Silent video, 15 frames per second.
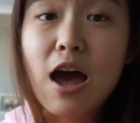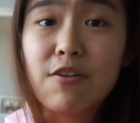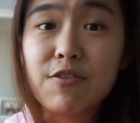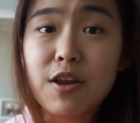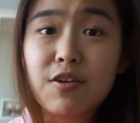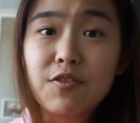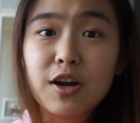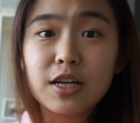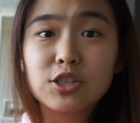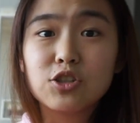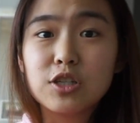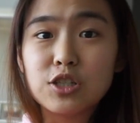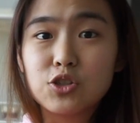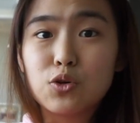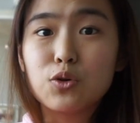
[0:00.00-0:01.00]
I've never
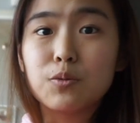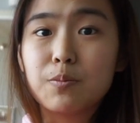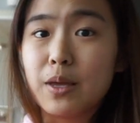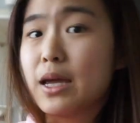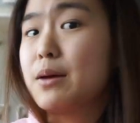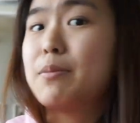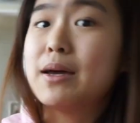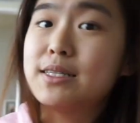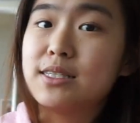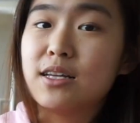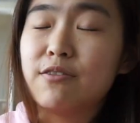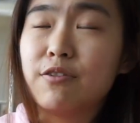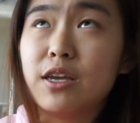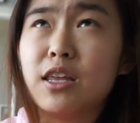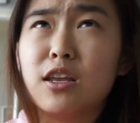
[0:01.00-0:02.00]
actually sold pink
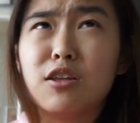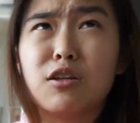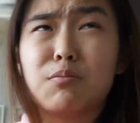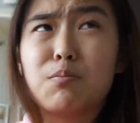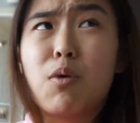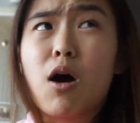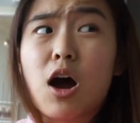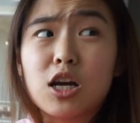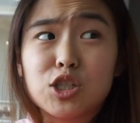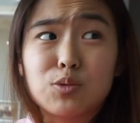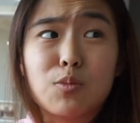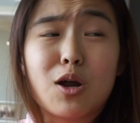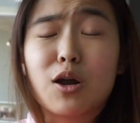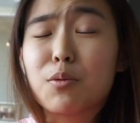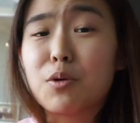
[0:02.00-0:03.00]
myself in either
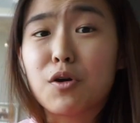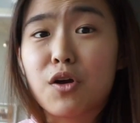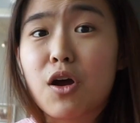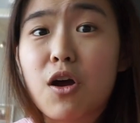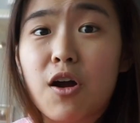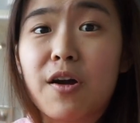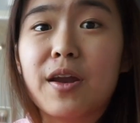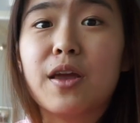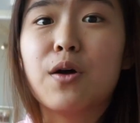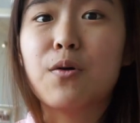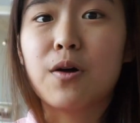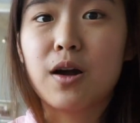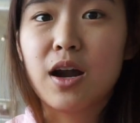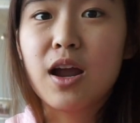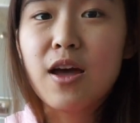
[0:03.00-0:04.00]
Poshmark, Mercari,
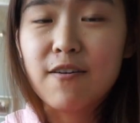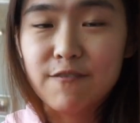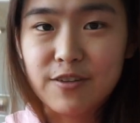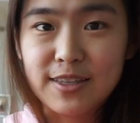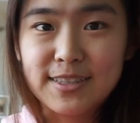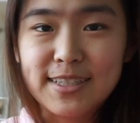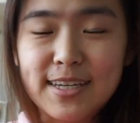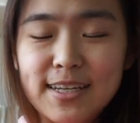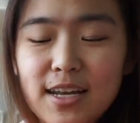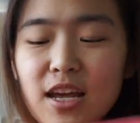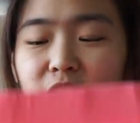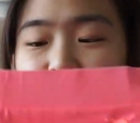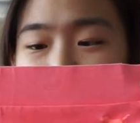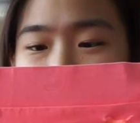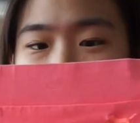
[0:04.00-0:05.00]
or Vinted,
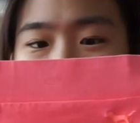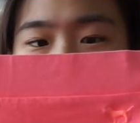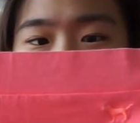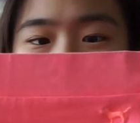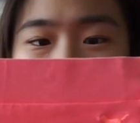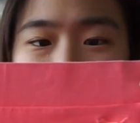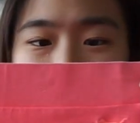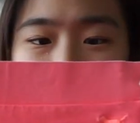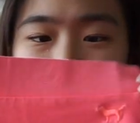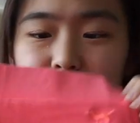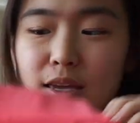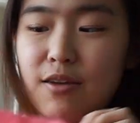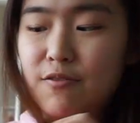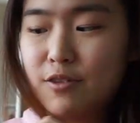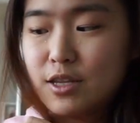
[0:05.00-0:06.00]
so I'm gonna
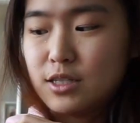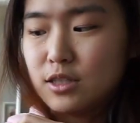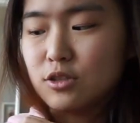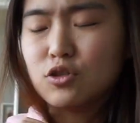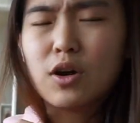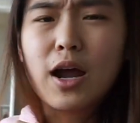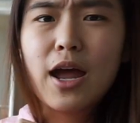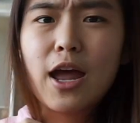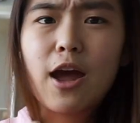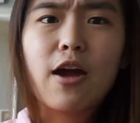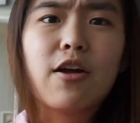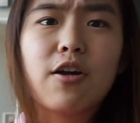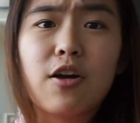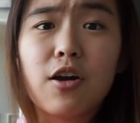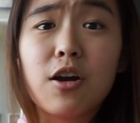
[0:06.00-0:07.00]
give this a try.
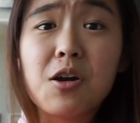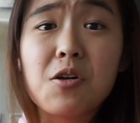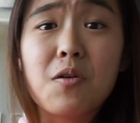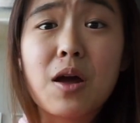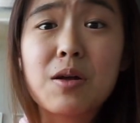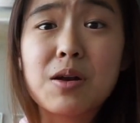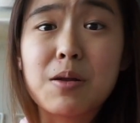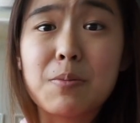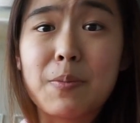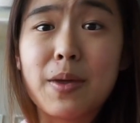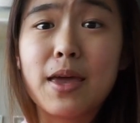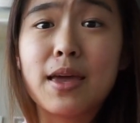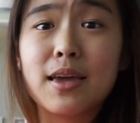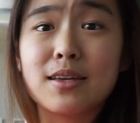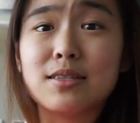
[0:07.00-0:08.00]
I heard around that
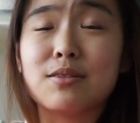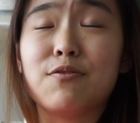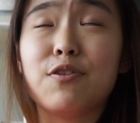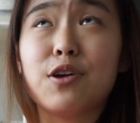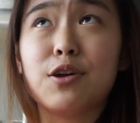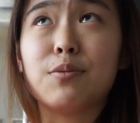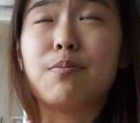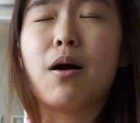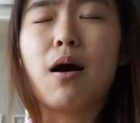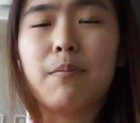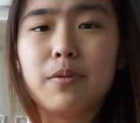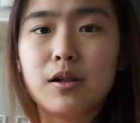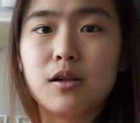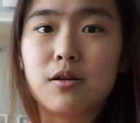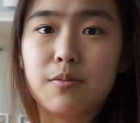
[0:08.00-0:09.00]
pink is a very
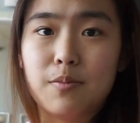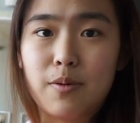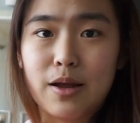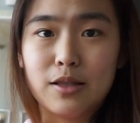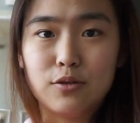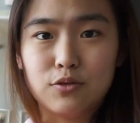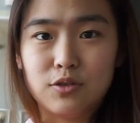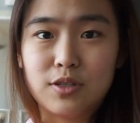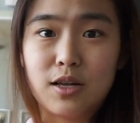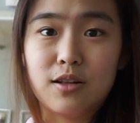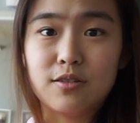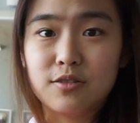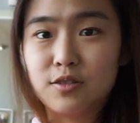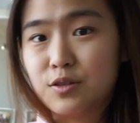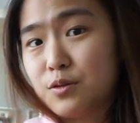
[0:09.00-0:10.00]
popular brand to
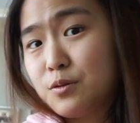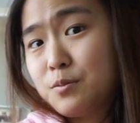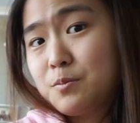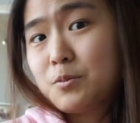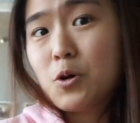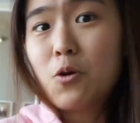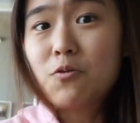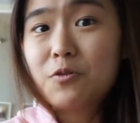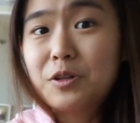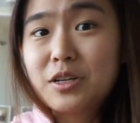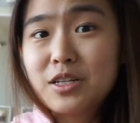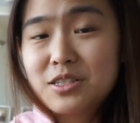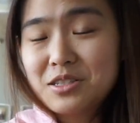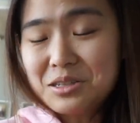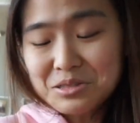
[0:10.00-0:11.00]
sell, so hopefully
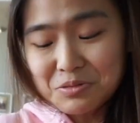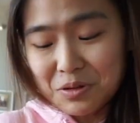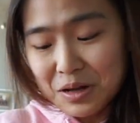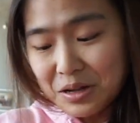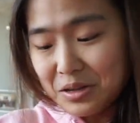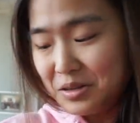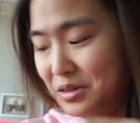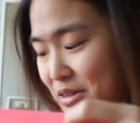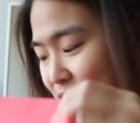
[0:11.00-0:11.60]
this does well.